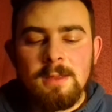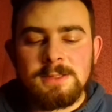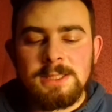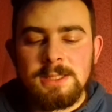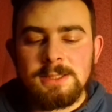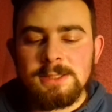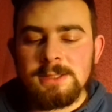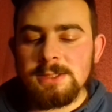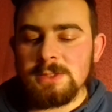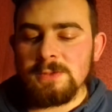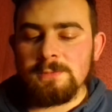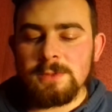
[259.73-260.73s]
There
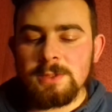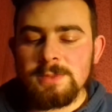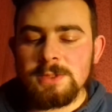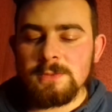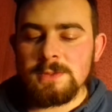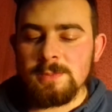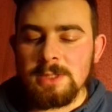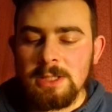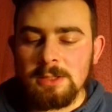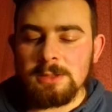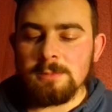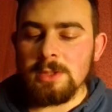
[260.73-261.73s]
exist two forms of
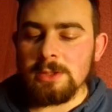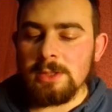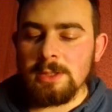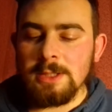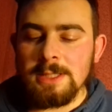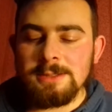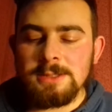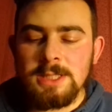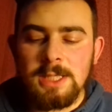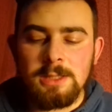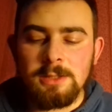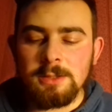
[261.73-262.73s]
speaking, monologue and
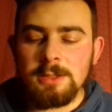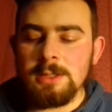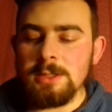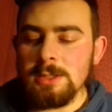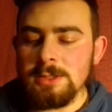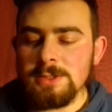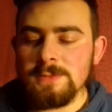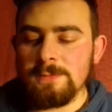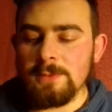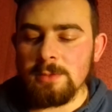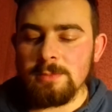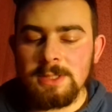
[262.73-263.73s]
dialogue. Each
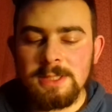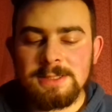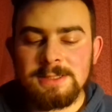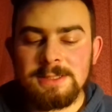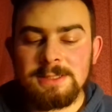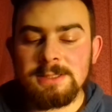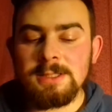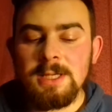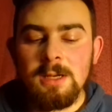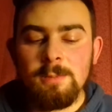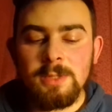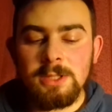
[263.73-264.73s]
form has its
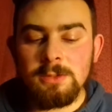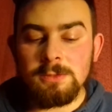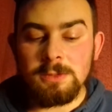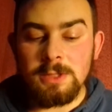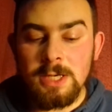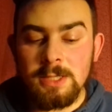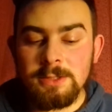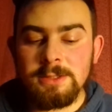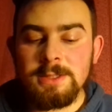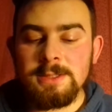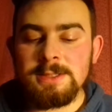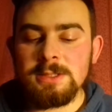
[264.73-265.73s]

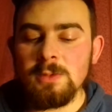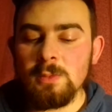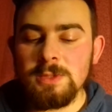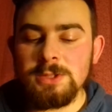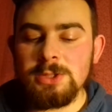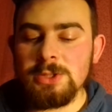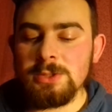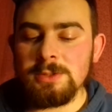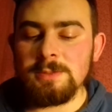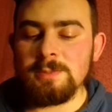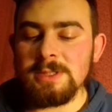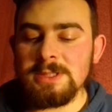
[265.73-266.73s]
peculiarities, which
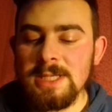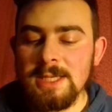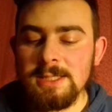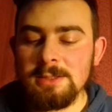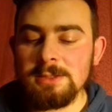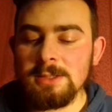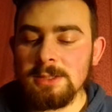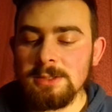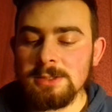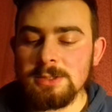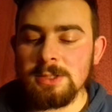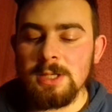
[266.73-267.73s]
should be taken
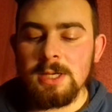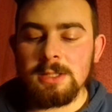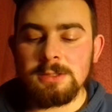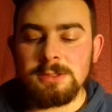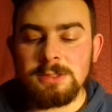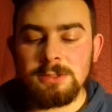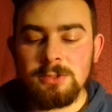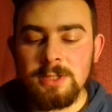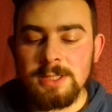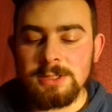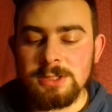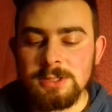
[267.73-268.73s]
into
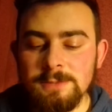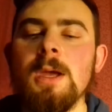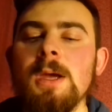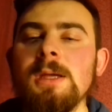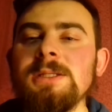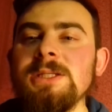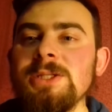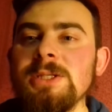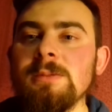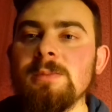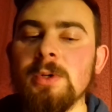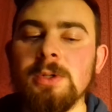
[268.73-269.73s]
consideration.
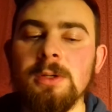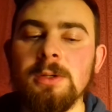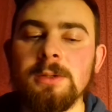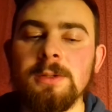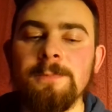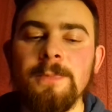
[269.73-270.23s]
Teaching monologue.